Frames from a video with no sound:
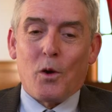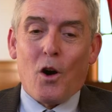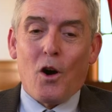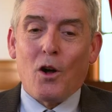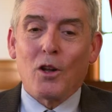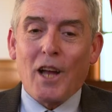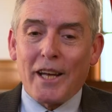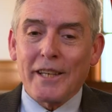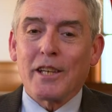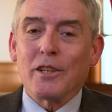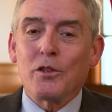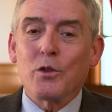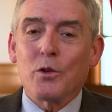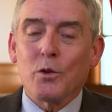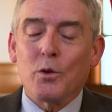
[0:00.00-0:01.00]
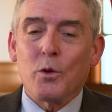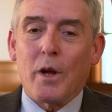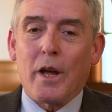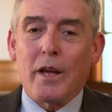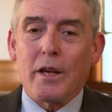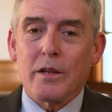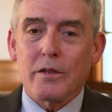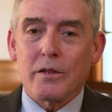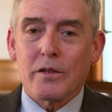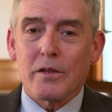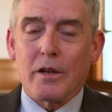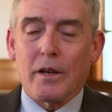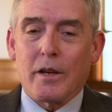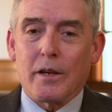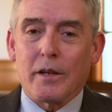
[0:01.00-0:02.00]
All I can do
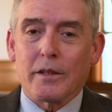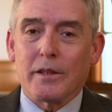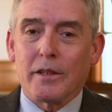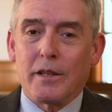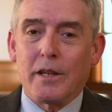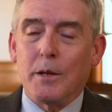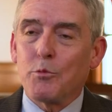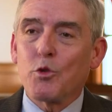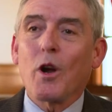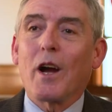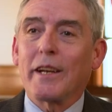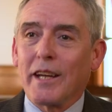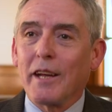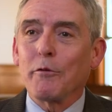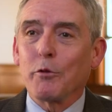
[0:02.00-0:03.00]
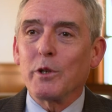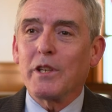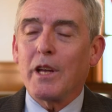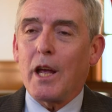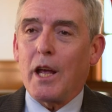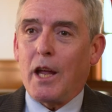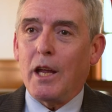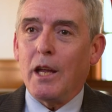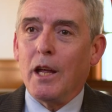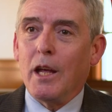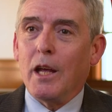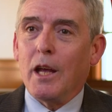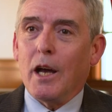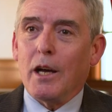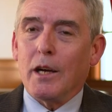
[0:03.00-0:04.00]
is keep trying every day
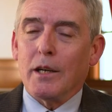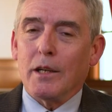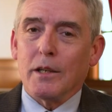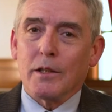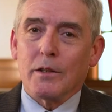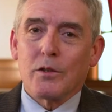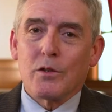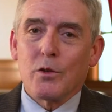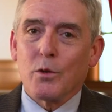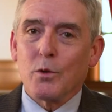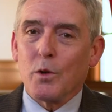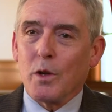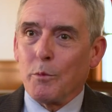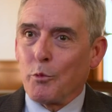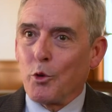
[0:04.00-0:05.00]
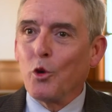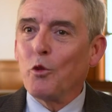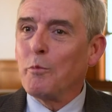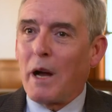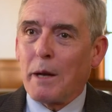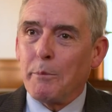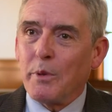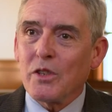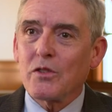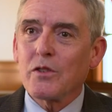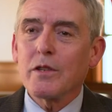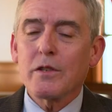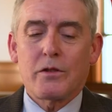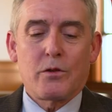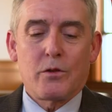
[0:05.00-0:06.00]
to improve my
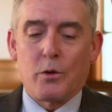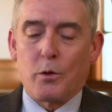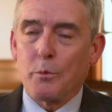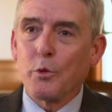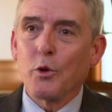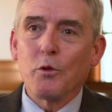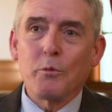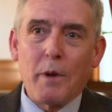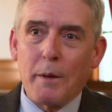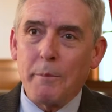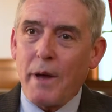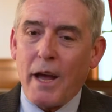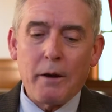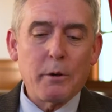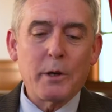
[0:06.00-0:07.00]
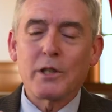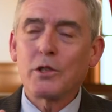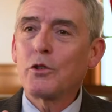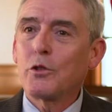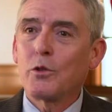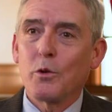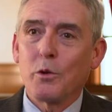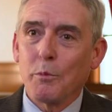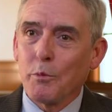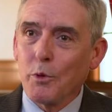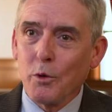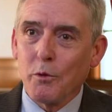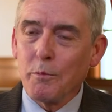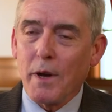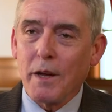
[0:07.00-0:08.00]
business, to improve my marriage, to
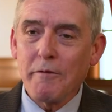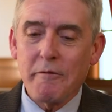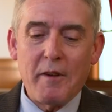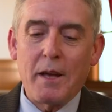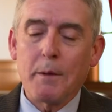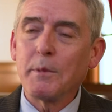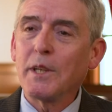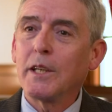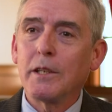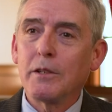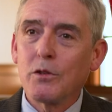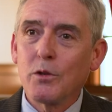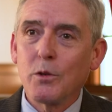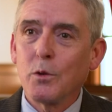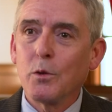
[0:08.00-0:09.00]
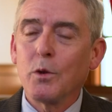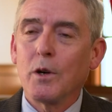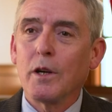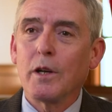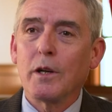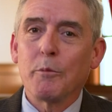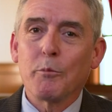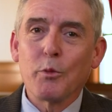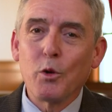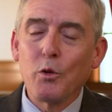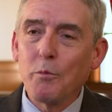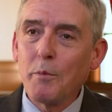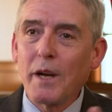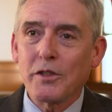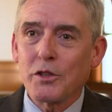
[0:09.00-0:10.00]
improve my family, to improve my